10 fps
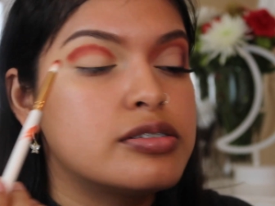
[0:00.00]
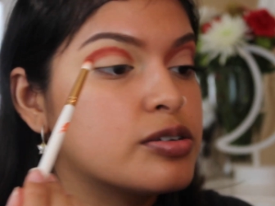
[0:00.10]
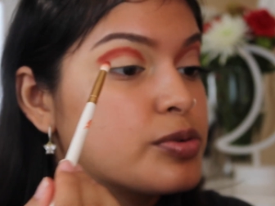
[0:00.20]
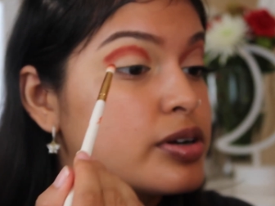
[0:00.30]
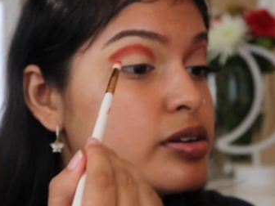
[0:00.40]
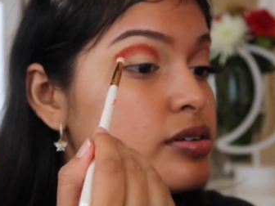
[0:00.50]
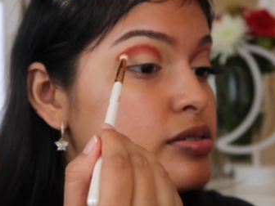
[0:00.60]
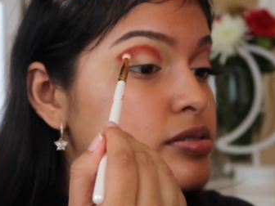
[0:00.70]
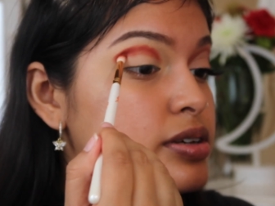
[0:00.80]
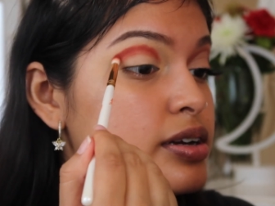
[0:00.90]
So we're
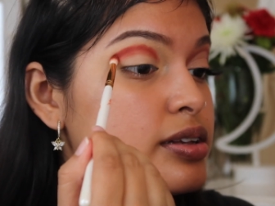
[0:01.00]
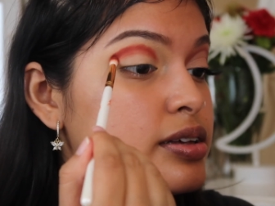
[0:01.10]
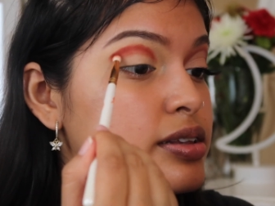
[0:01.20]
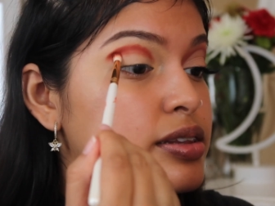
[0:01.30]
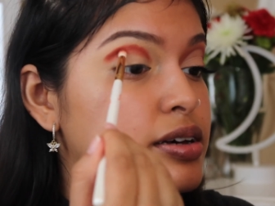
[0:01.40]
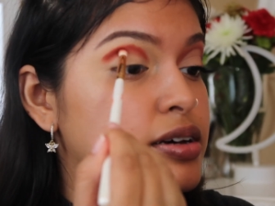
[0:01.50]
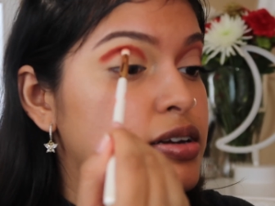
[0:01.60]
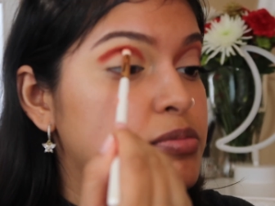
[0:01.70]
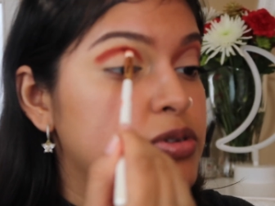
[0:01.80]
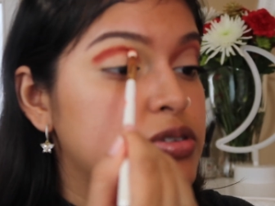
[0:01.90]
gonna just add it like that.
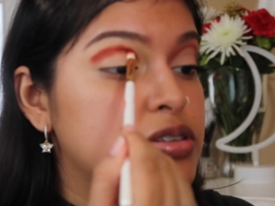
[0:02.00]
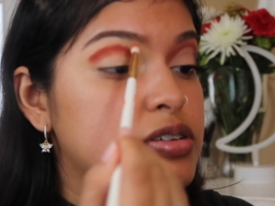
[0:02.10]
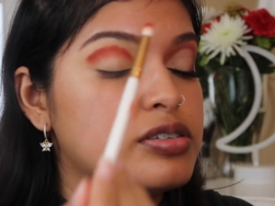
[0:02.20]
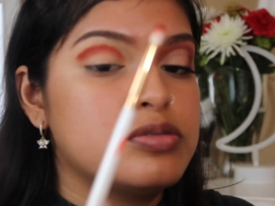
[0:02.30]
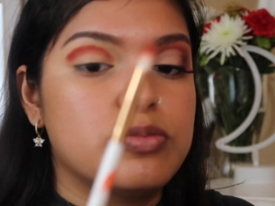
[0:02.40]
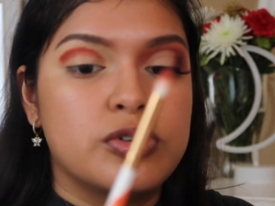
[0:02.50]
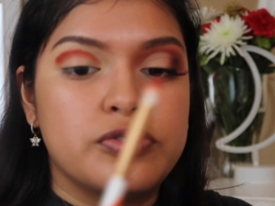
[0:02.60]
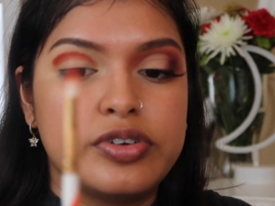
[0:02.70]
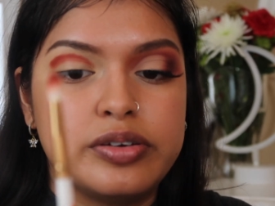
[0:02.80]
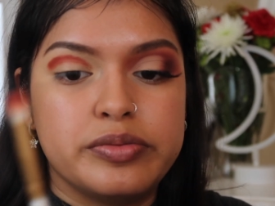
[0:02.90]
And I'm using this
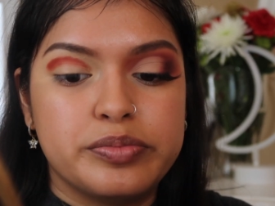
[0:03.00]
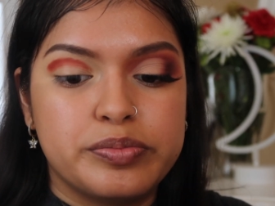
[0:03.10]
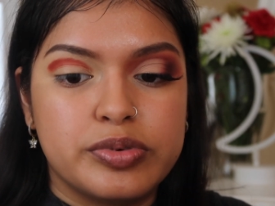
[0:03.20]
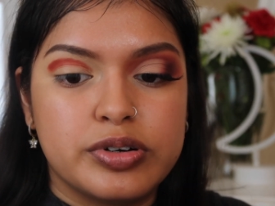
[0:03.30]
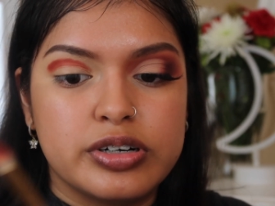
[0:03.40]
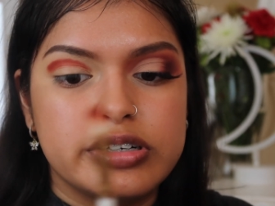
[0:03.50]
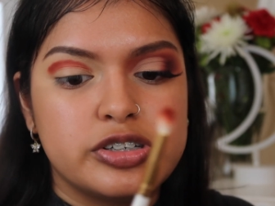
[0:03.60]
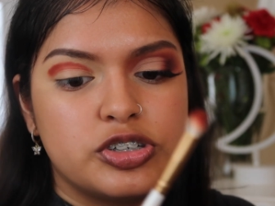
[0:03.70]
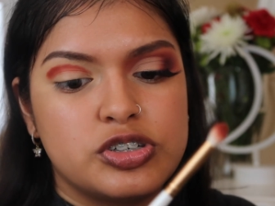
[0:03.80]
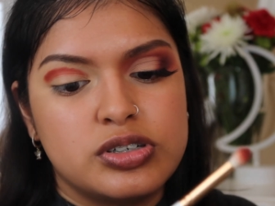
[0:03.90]
M.F.E.O
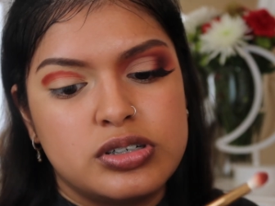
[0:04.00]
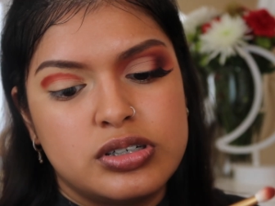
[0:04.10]
brush.